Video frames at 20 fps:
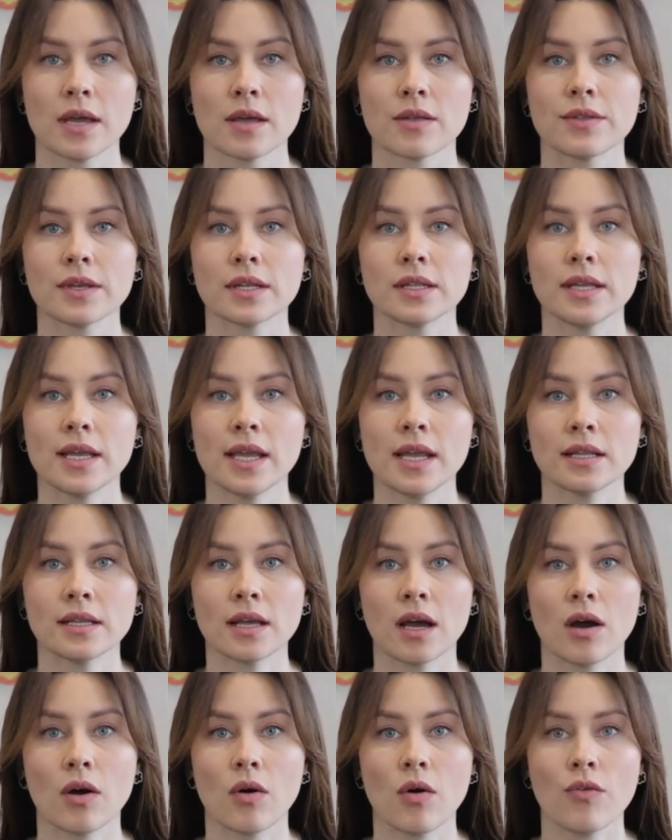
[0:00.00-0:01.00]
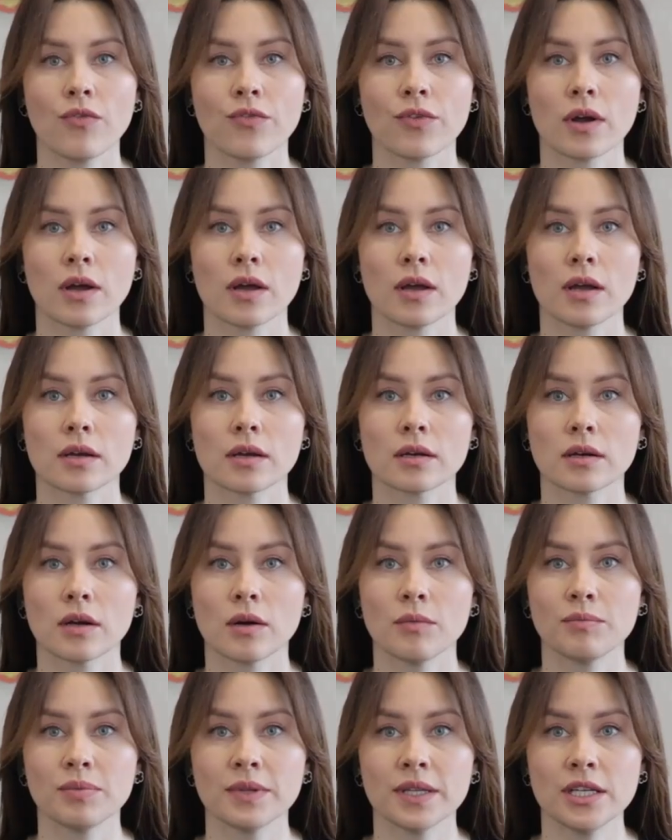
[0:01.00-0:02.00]
The data of
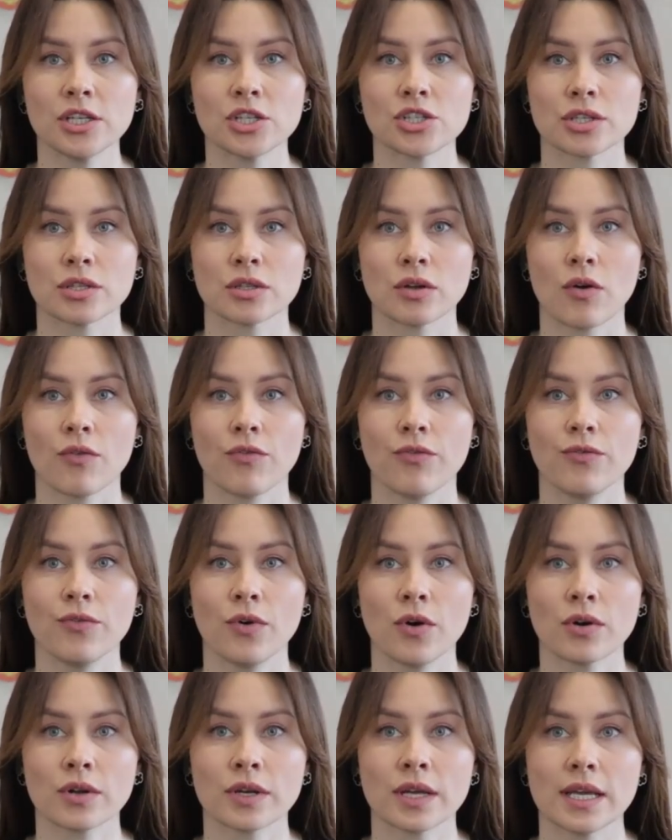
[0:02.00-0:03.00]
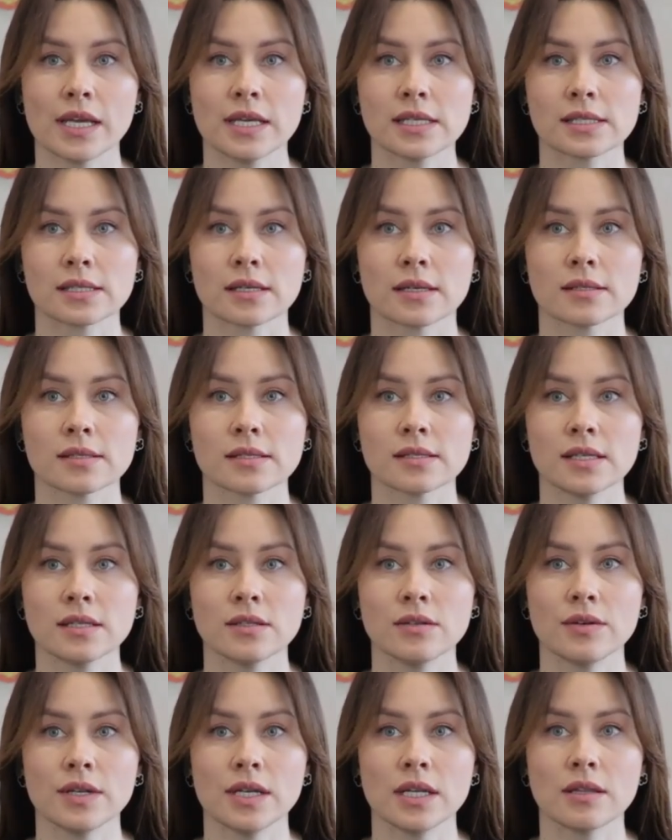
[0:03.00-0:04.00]
completion of work is
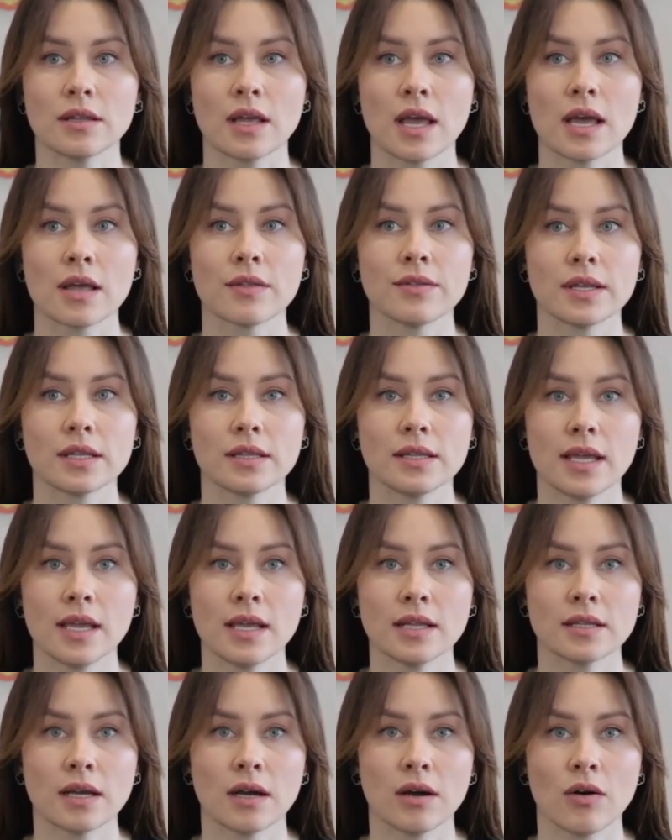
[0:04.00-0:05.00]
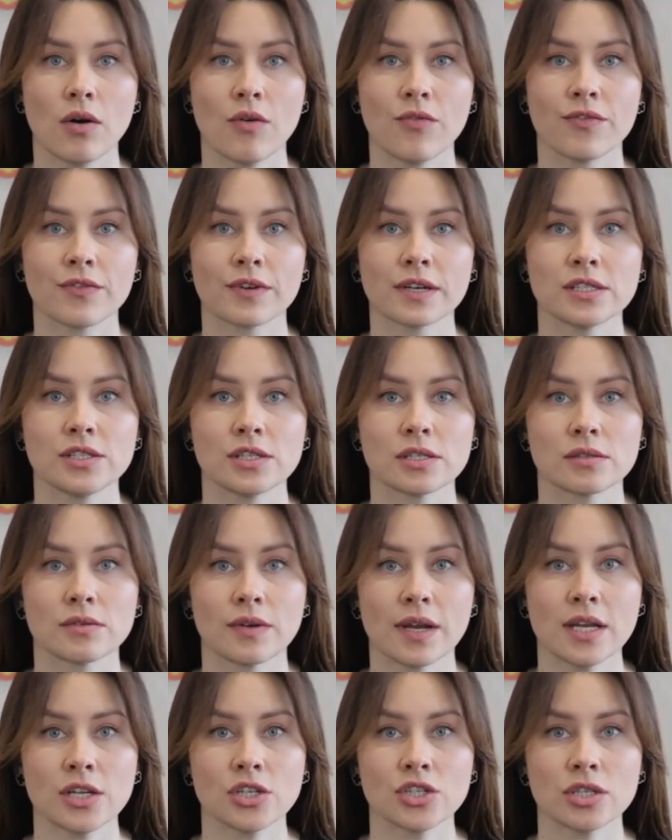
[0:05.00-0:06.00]
considered the data of
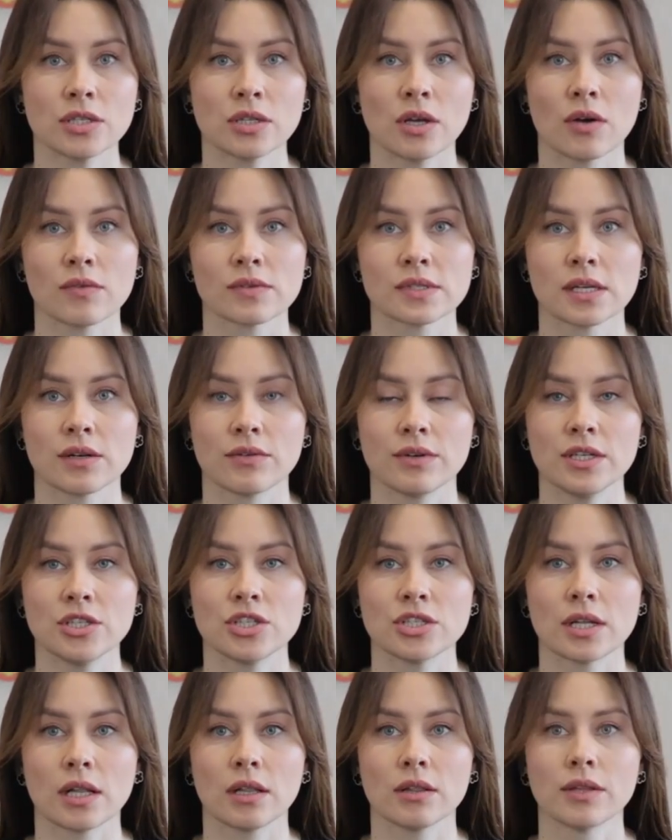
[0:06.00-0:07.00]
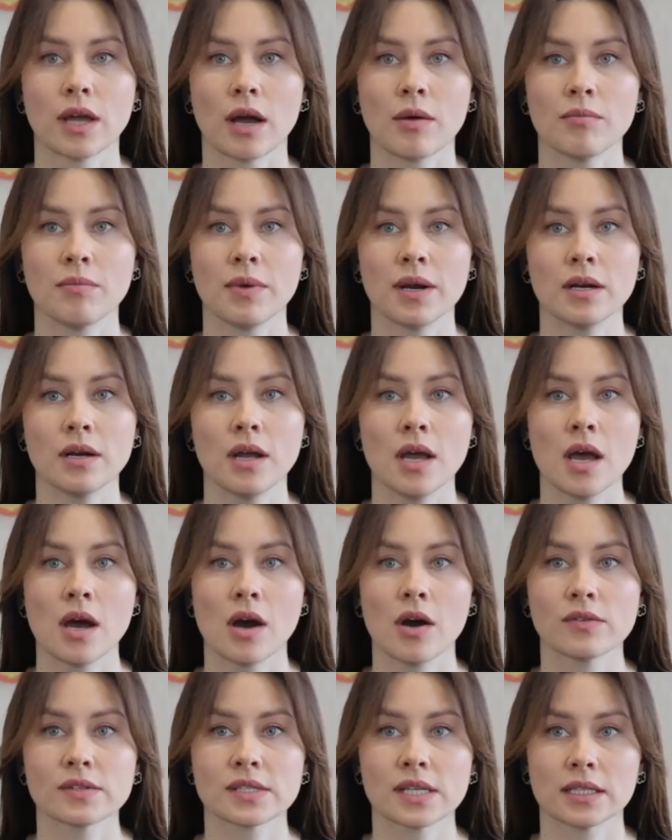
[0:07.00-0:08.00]
registration of the original number
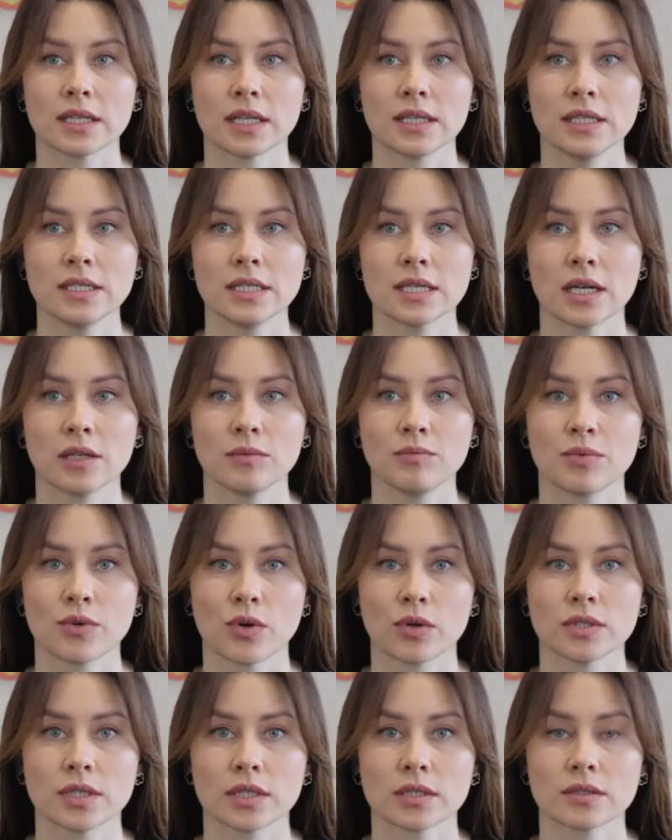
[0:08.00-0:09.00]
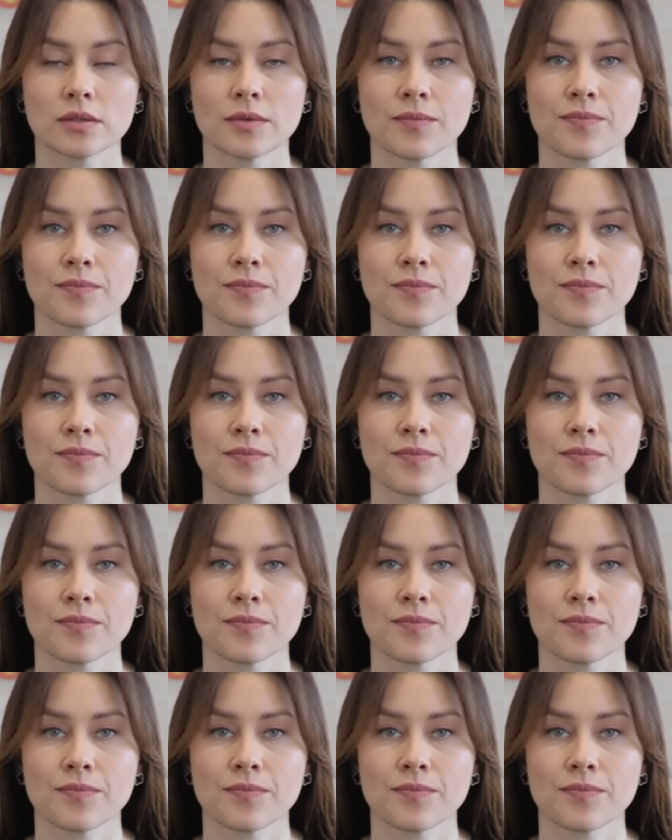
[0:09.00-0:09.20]
of the analytical product.